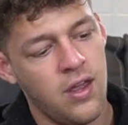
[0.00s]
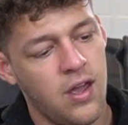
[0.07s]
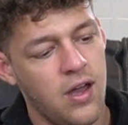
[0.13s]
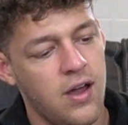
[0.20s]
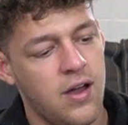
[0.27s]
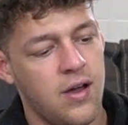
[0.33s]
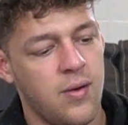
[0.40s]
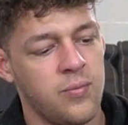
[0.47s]

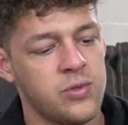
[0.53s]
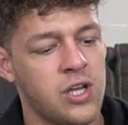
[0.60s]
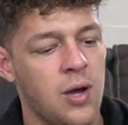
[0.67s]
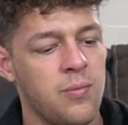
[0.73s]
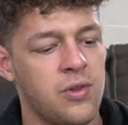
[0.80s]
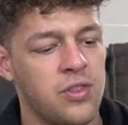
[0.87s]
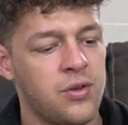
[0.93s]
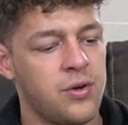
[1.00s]

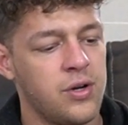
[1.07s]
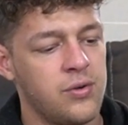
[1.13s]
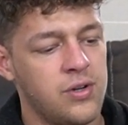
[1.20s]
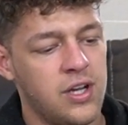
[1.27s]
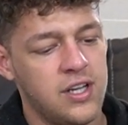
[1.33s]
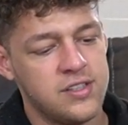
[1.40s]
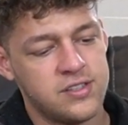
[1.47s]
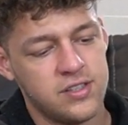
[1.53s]
Coming through
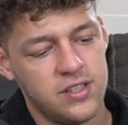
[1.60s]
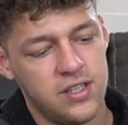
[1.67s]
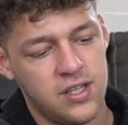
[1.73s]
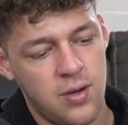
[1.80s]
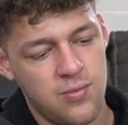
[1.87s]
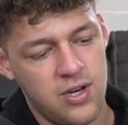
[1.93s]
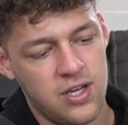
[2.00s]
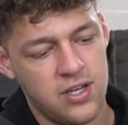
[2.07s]
nicely,
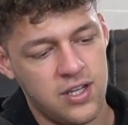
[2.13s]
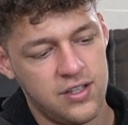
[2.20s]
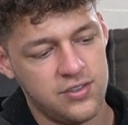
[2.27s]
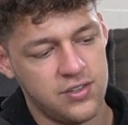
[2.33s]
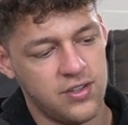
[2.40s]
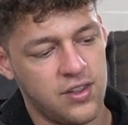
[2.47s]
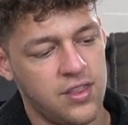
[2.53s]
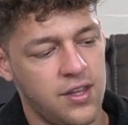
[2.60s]
coming in
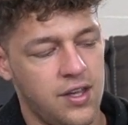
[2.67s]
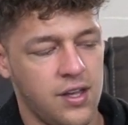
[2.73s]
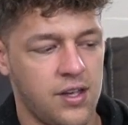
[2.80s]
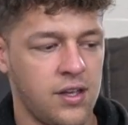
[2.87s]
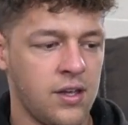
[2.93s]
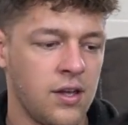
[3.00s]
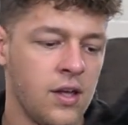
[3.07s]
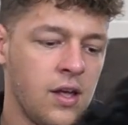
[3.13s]
nice and thick.